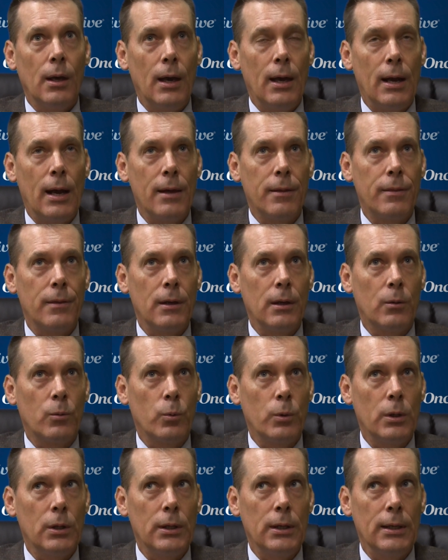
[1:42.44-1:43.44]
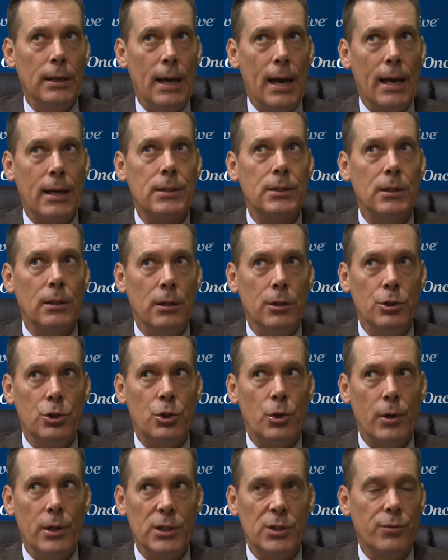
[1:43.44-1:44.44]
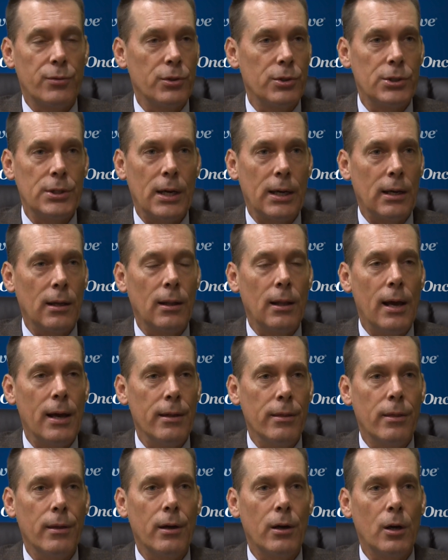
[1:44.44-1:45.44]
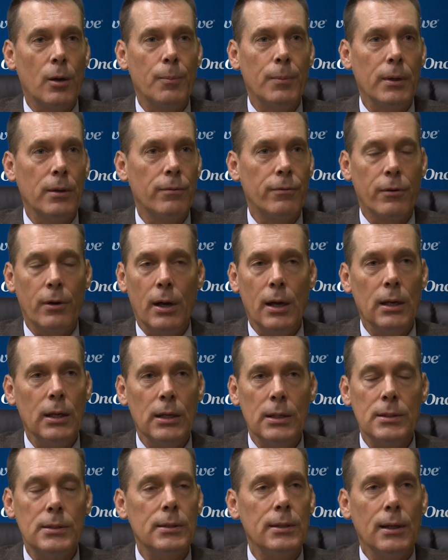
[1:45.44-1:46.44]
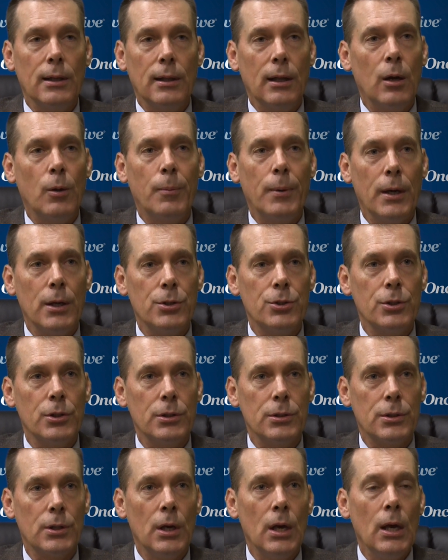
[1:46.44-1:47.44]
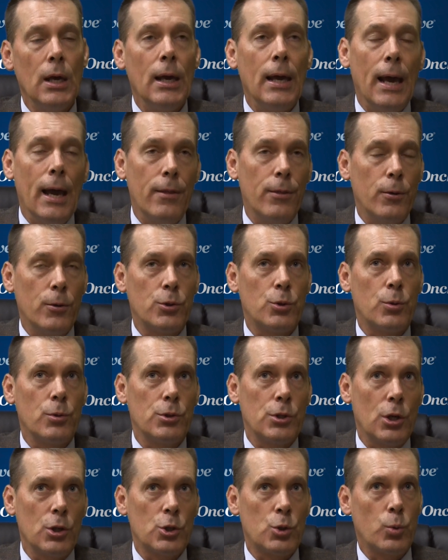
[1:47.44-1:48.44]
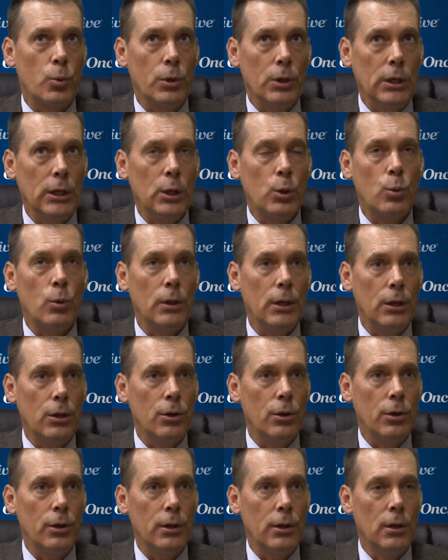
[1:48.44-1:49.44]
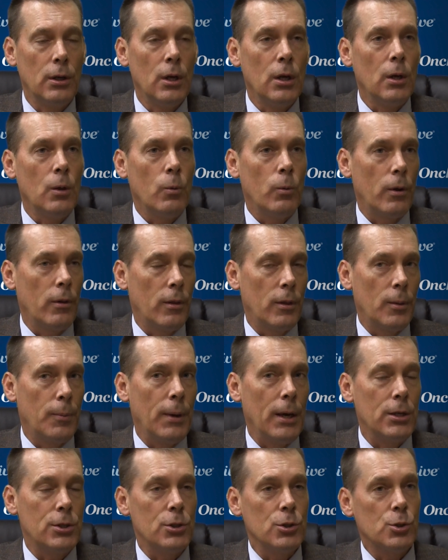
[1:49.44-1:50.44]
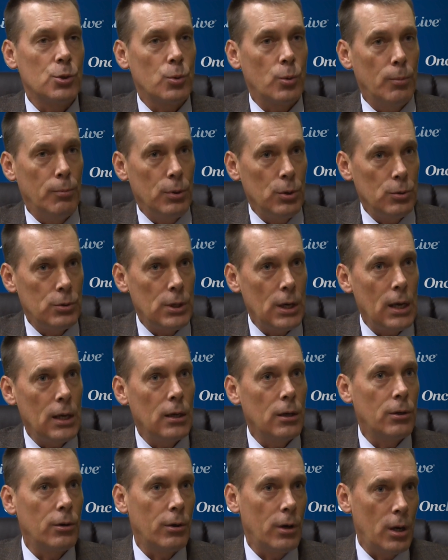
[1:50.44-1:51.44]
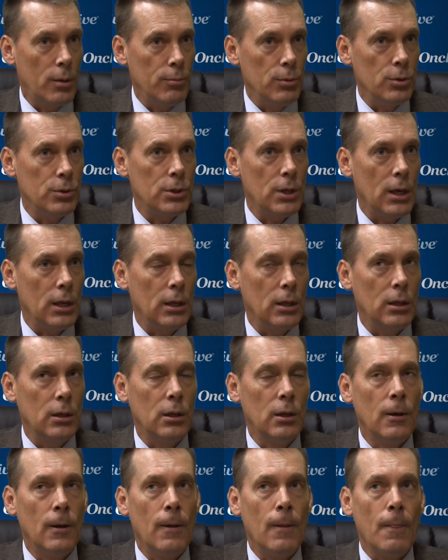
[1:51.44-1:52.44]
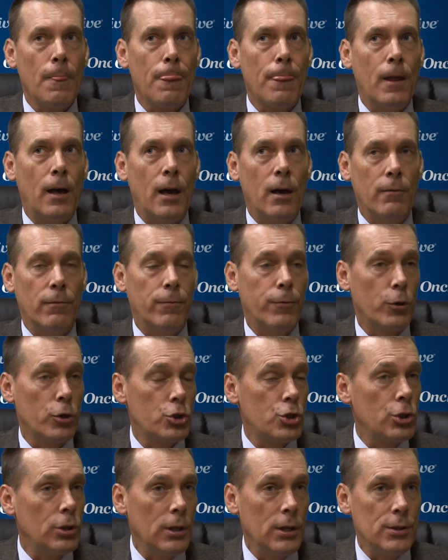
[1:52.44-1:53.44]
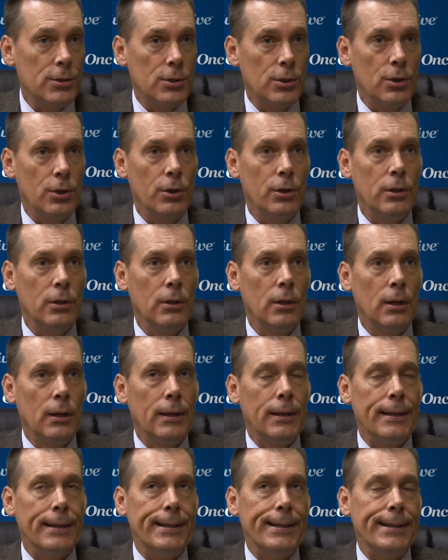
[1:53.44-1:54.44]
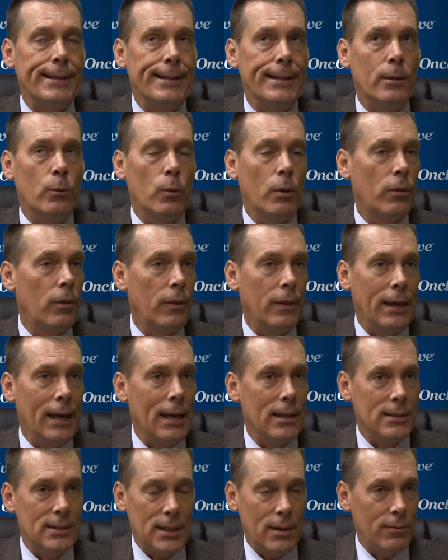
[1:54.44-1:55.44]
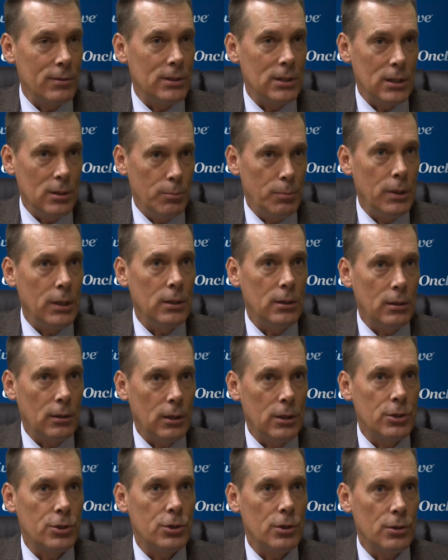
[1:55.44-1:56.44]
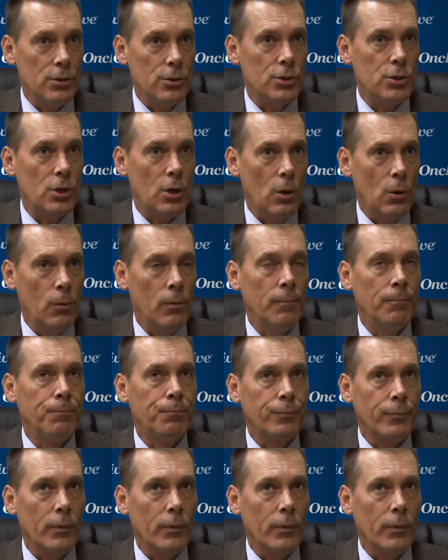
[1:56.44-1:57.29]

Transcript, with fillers: and I think really an excellent choice for second line therapy for any CLL patient. And those results were equally good whether the patients were mutated or unmutated, uh, virtually as good uh, whether they had 17p deletion. So